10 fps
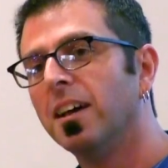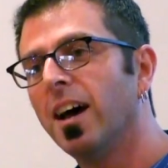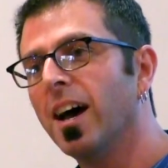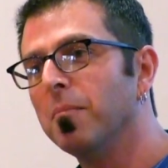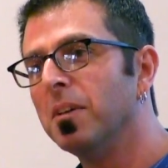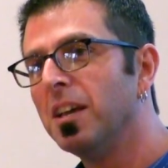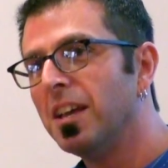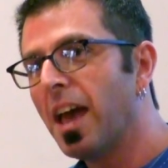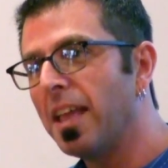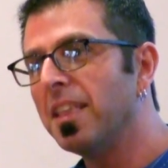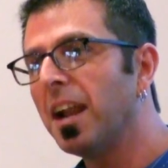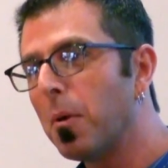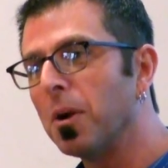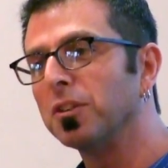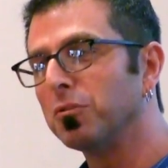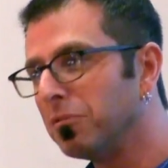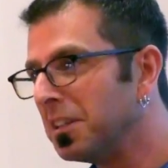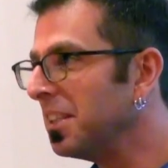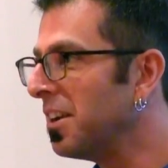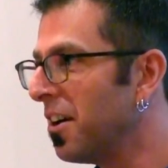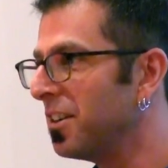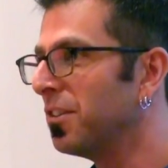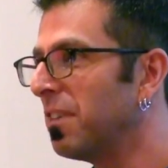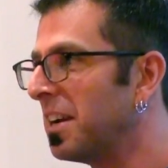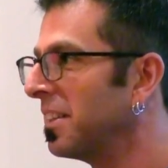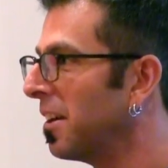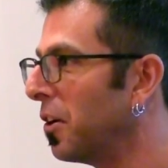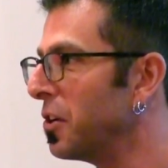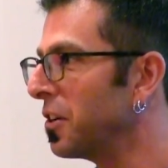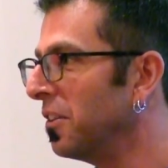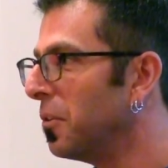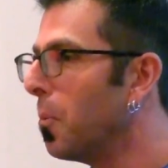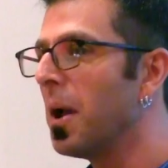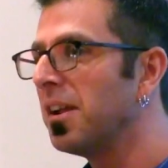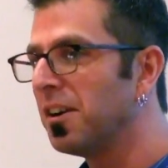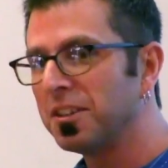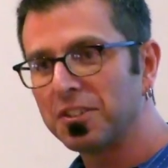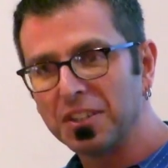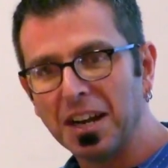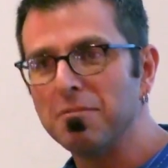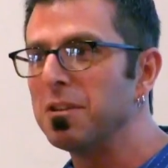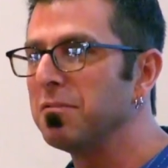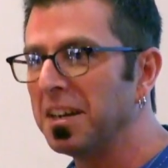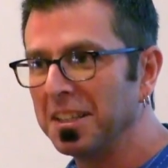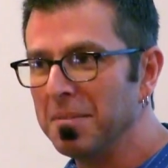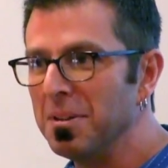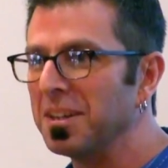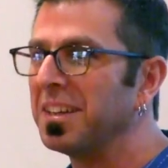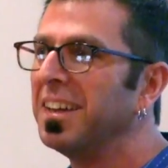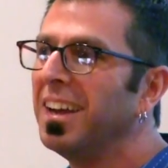Um, and then I worked really hard on writing that article, way harder than I wrote writing the book,